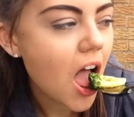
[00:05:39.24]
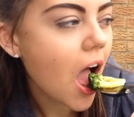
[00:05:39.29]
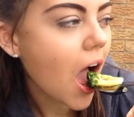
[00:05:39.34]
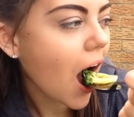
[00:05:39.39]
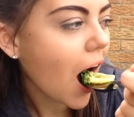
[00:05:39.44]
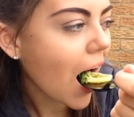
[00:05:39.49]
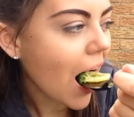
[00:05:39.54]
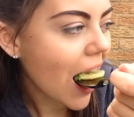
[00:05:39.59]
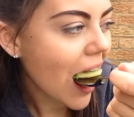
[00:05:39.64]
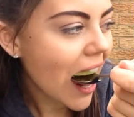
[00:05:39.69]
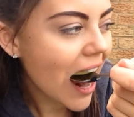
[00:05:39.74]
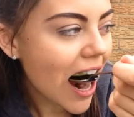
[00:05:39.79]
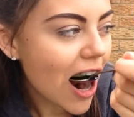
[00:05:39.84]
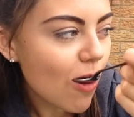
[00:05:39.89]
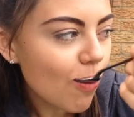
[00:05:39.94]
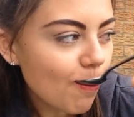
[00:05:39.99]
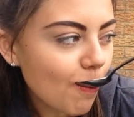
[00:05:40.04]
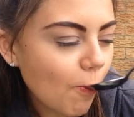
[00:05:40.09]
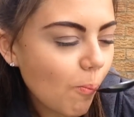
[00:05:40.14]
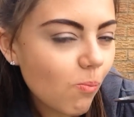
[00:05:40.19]
I made the
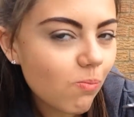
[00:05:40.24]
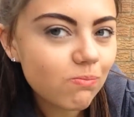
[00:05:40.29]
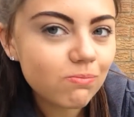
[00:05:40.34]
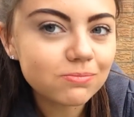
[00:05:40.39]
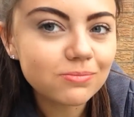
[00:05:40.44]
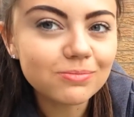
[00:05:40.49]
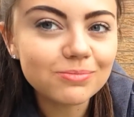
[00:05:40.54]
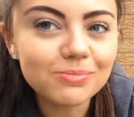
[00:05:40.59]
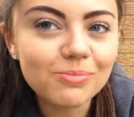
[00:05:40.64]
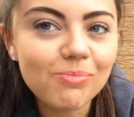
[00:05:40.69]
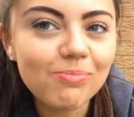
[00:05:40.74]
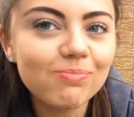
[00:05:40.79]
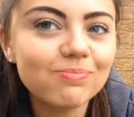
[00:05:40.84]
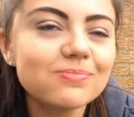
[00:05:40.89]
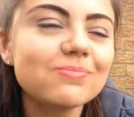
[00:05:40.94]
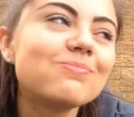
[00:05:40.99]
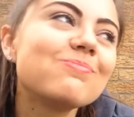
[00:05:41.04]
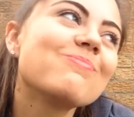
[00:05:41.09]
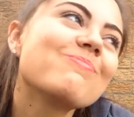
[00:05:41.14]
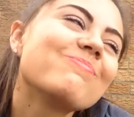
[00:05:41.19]
rules in this
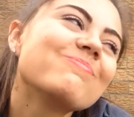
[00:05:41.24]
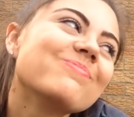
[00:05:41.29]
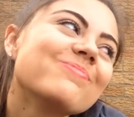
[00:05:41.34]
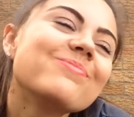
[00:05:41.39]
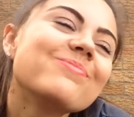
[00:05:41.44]
house.